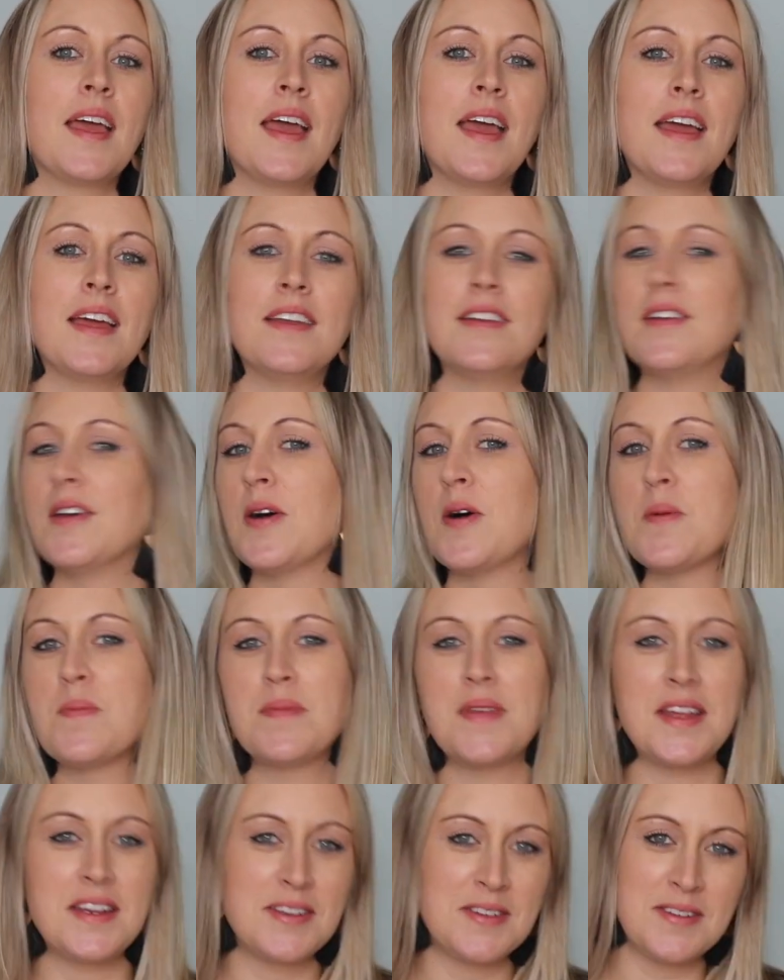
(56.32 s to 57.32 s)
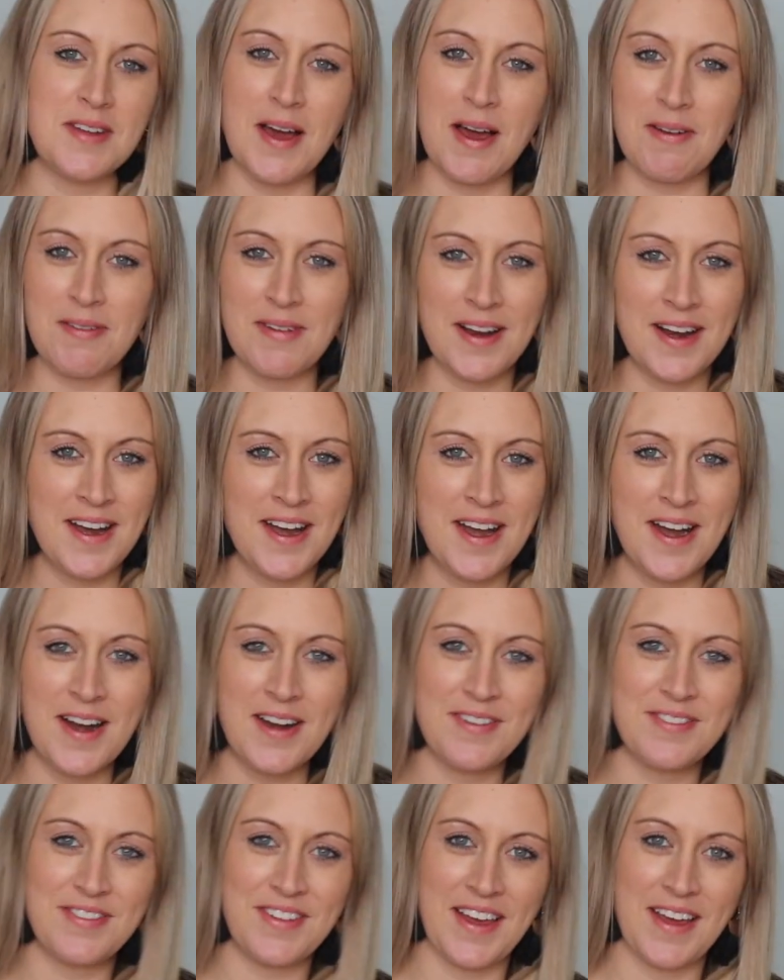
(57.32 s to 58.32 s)
And nope, they do not run in
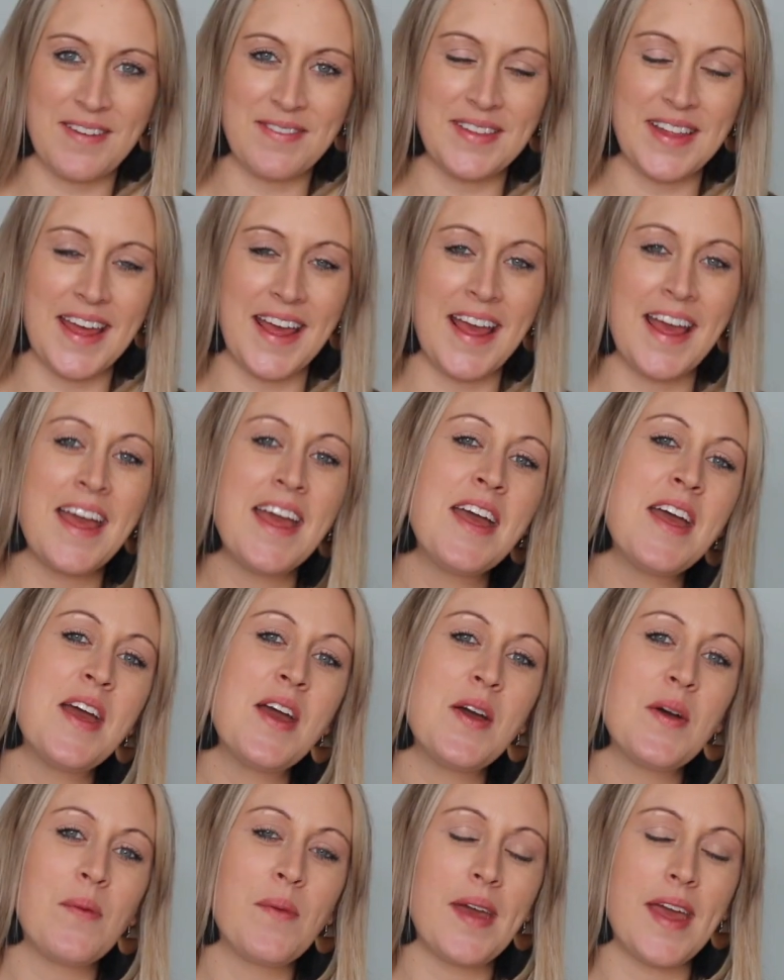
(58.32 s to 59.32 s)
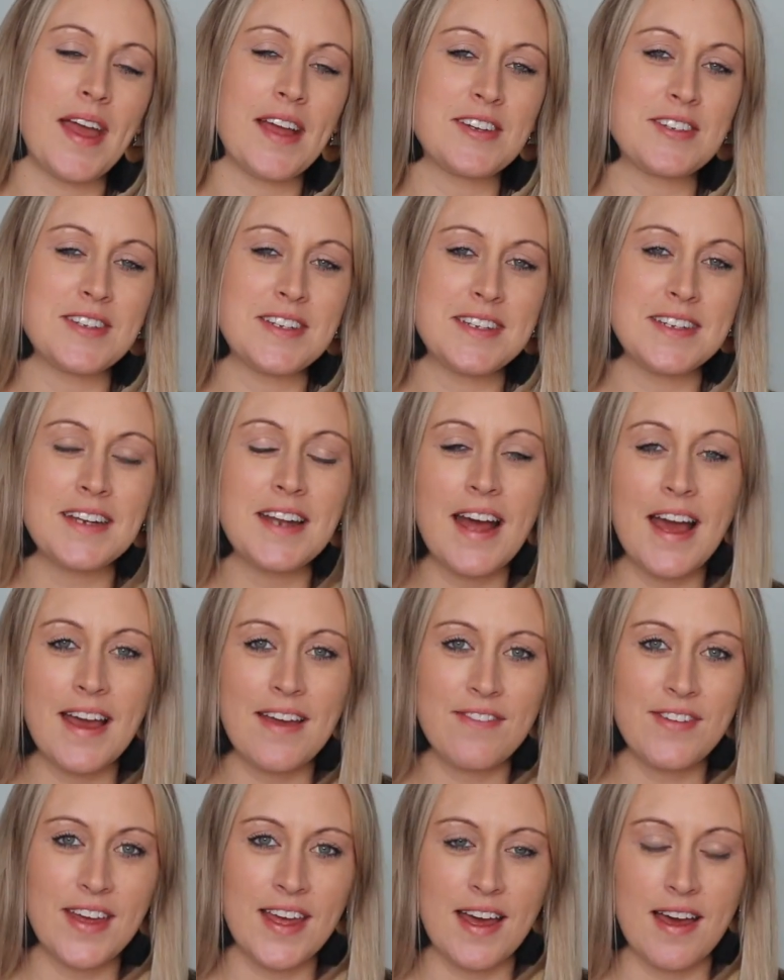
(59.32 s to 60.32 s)
our family. We actually did
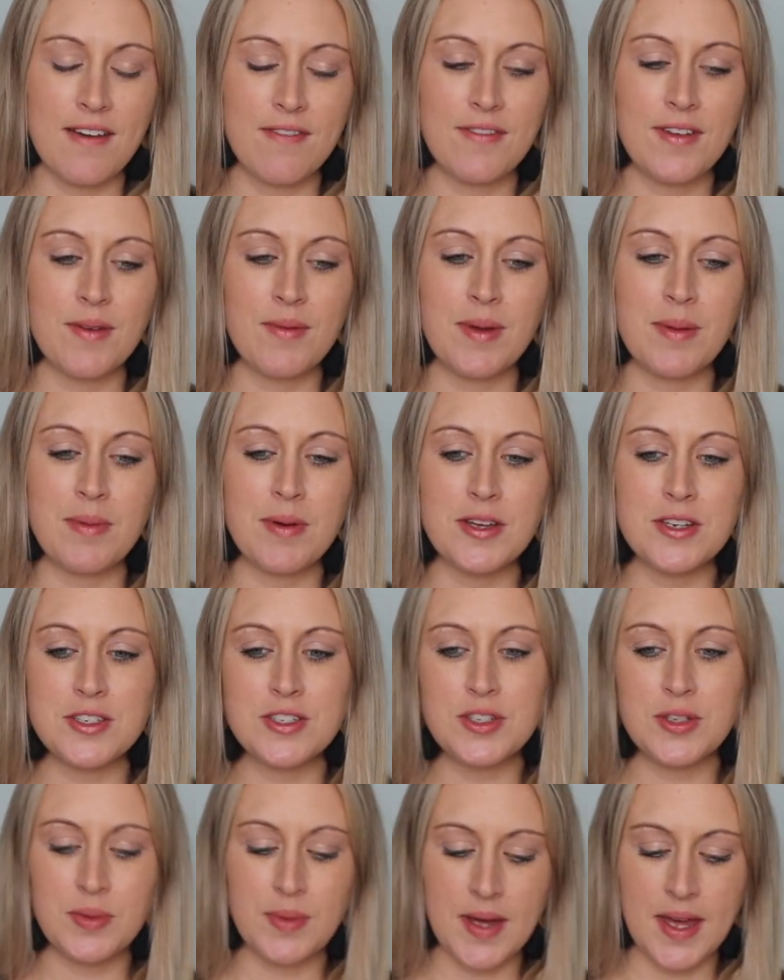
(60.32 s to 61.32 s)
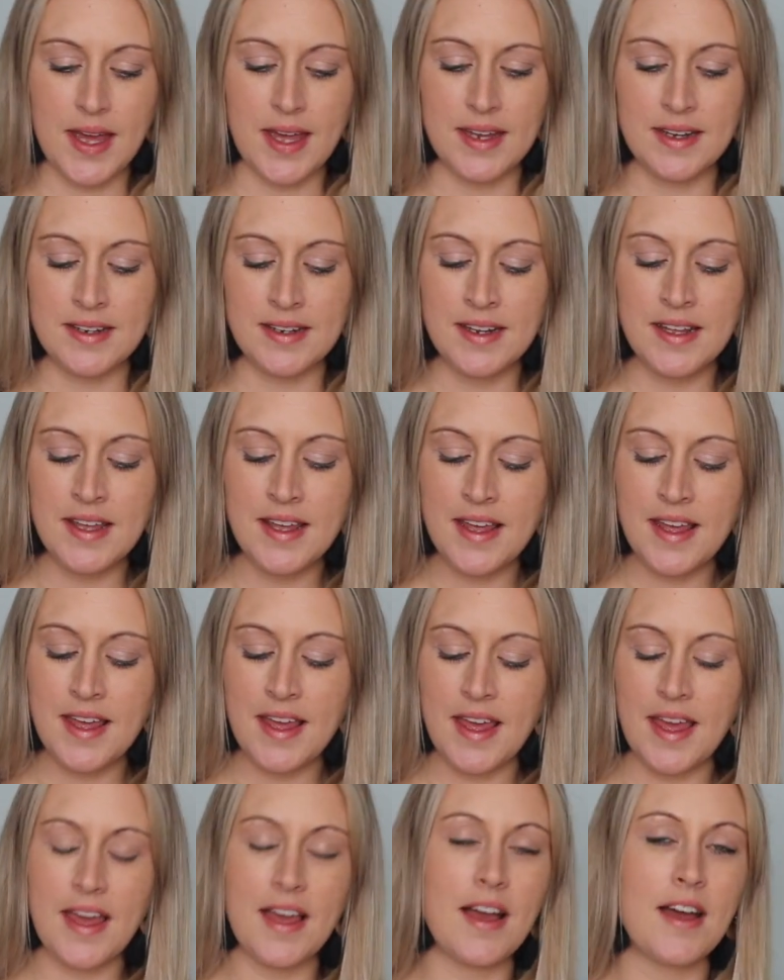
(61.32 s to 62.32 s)
IVF and we put 2 in
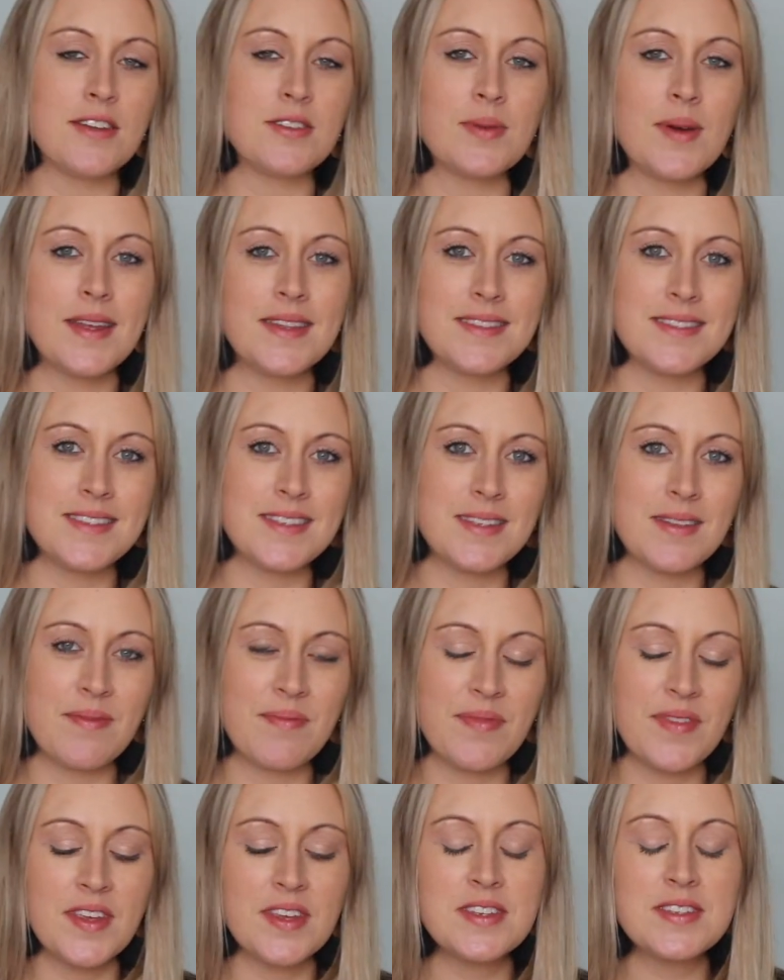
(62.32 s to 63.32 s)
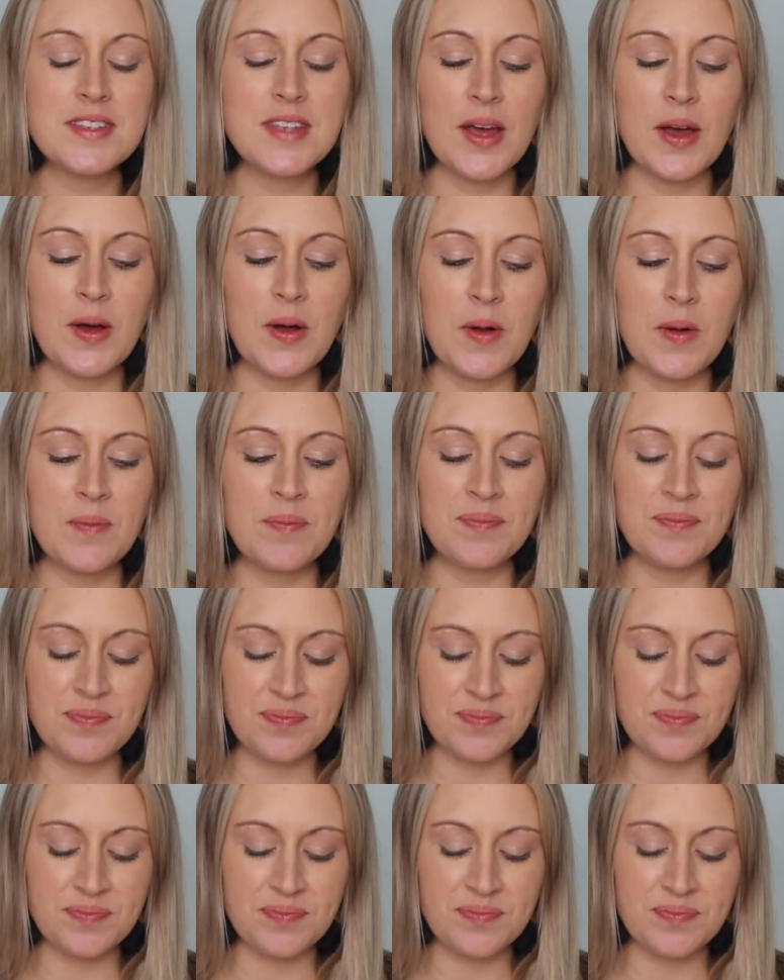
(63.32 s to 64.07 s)
and got twins. So